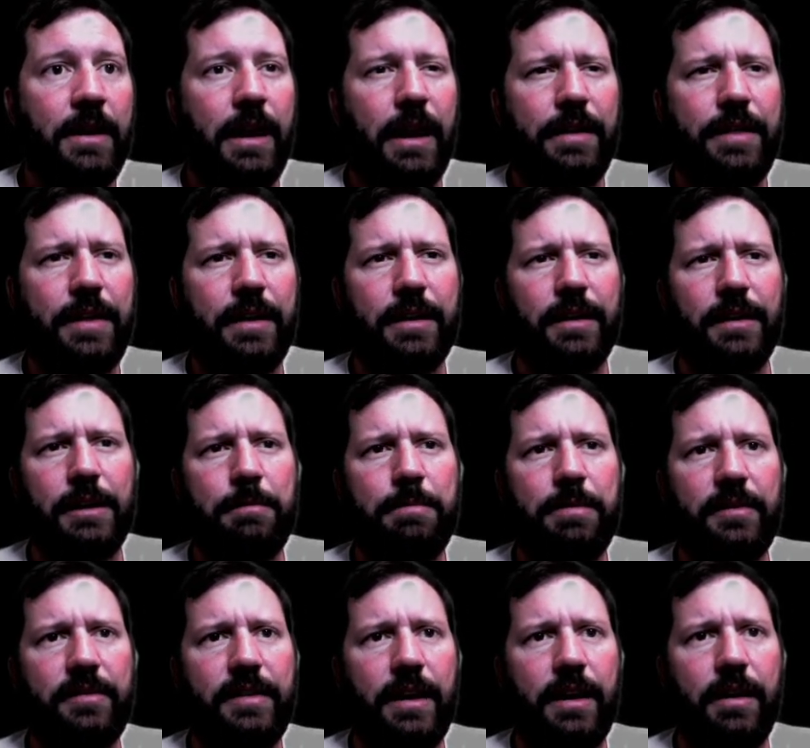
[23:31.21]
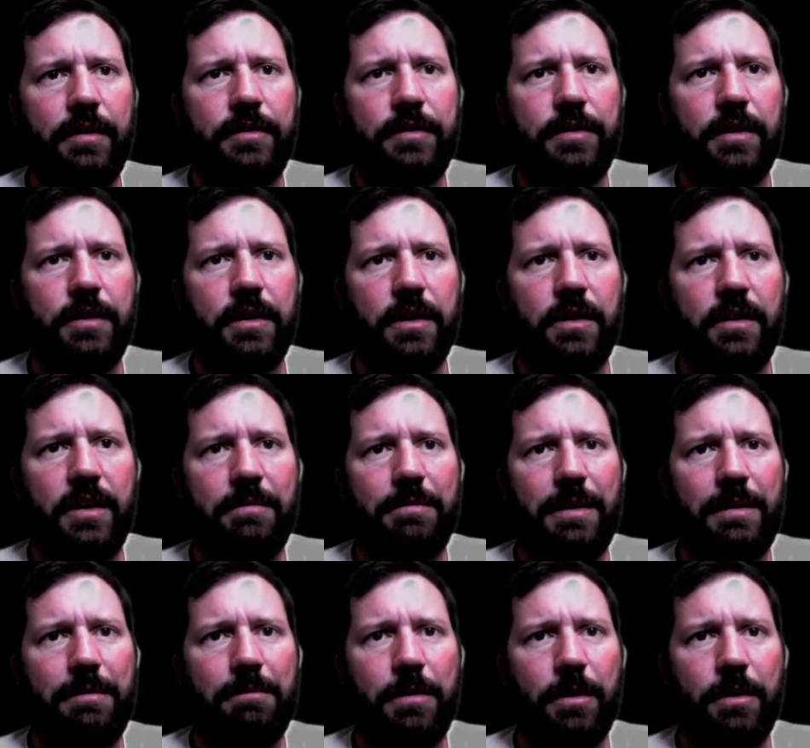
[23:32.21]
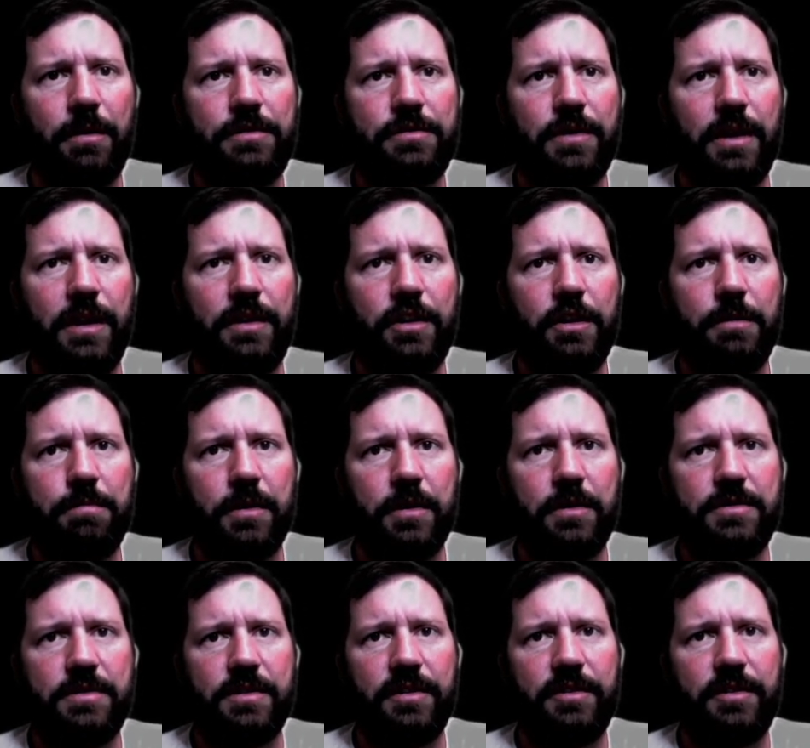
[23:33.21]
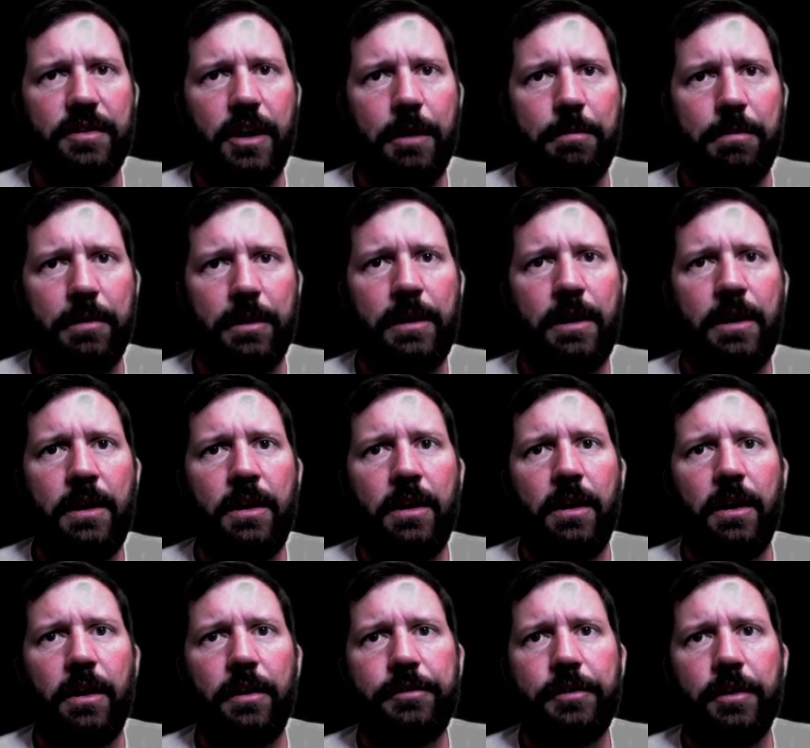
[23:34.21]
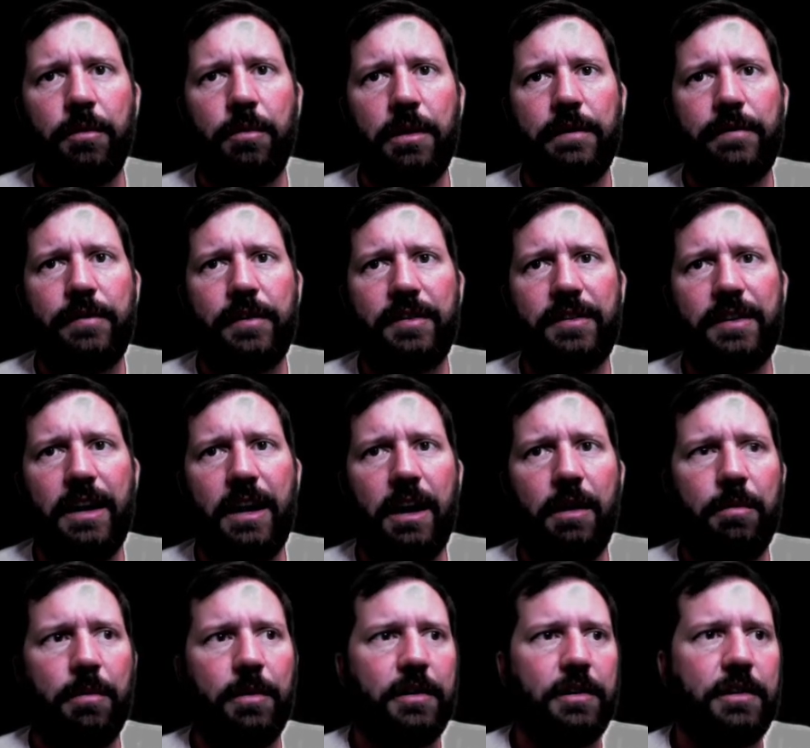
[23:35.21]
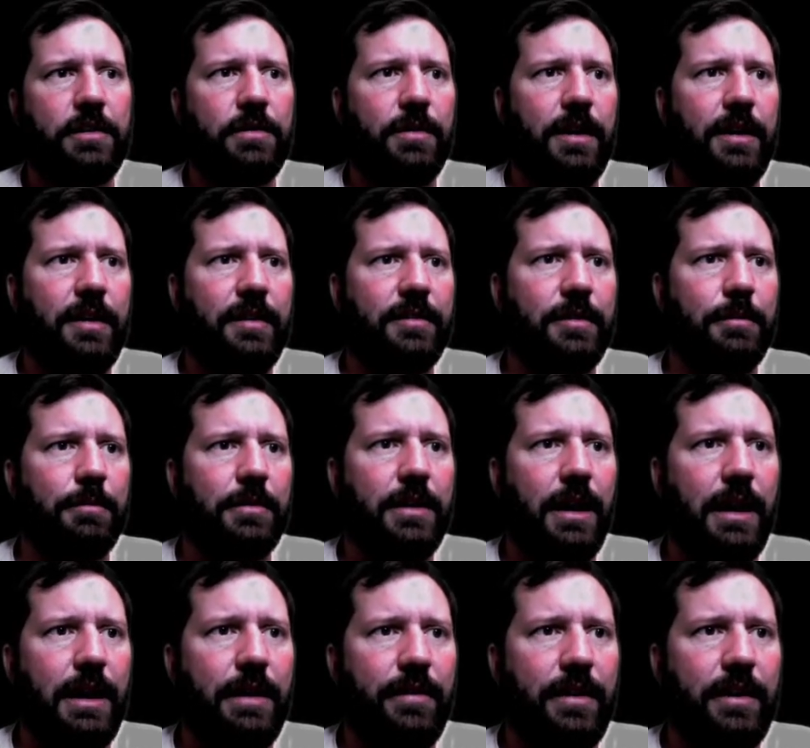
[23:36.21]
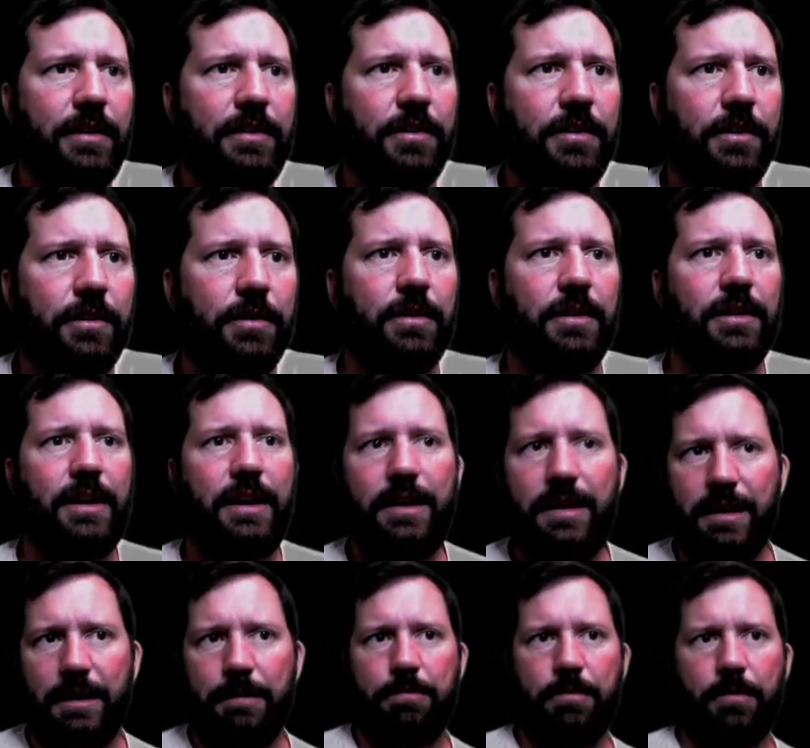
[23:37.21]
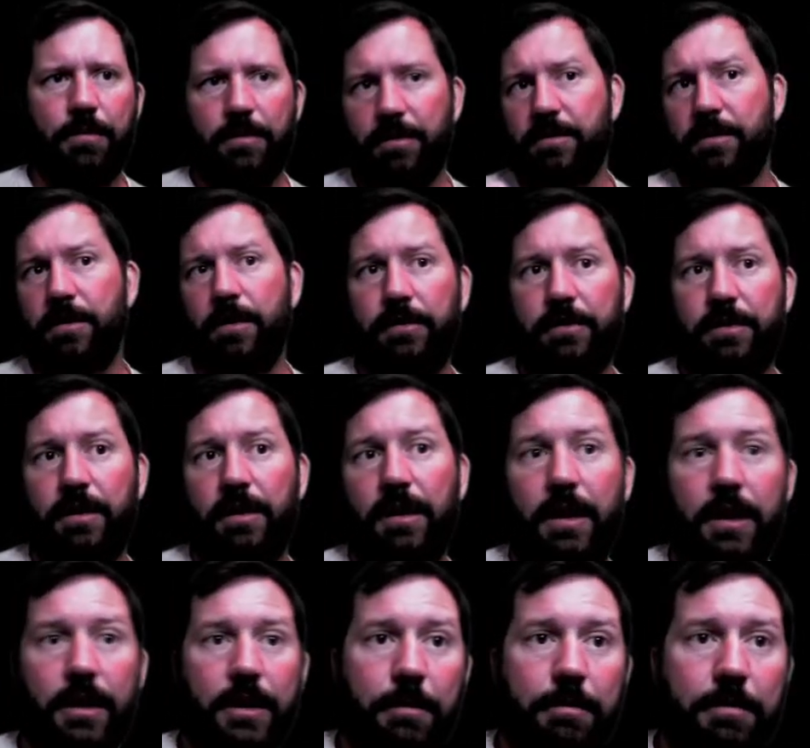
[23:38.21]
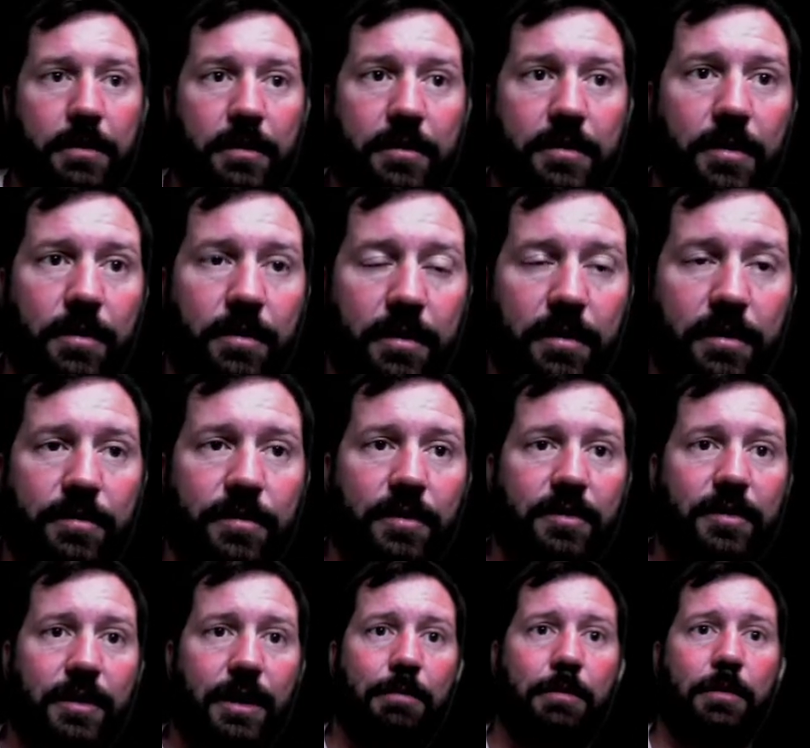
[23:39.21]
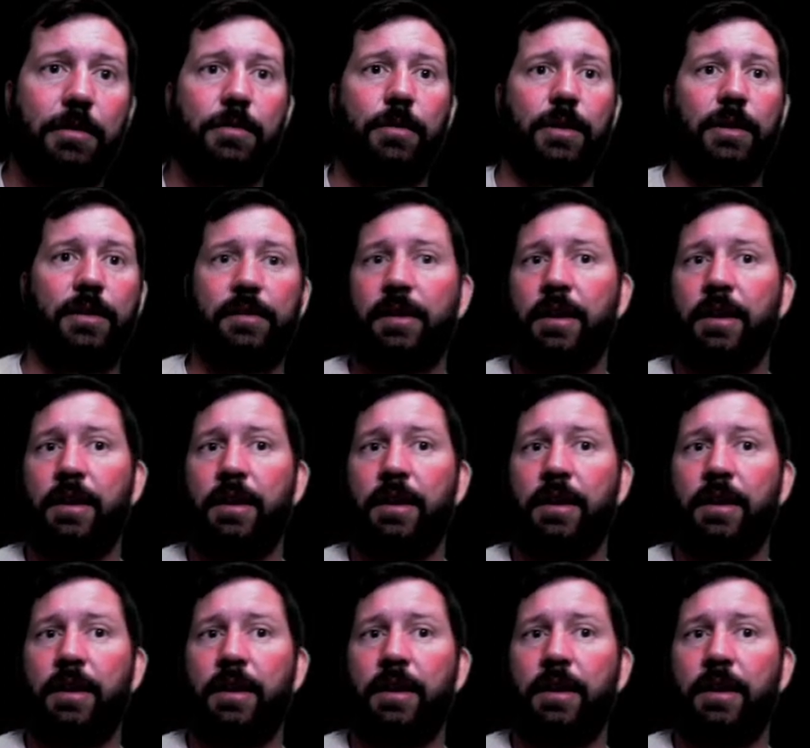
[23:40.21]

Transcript: I think Olympus DAO and Dodo have been both trying to approach this topic. Also, what if a DAO were to create some kind of internal lending protocol to lock up their tokens for stablecoins?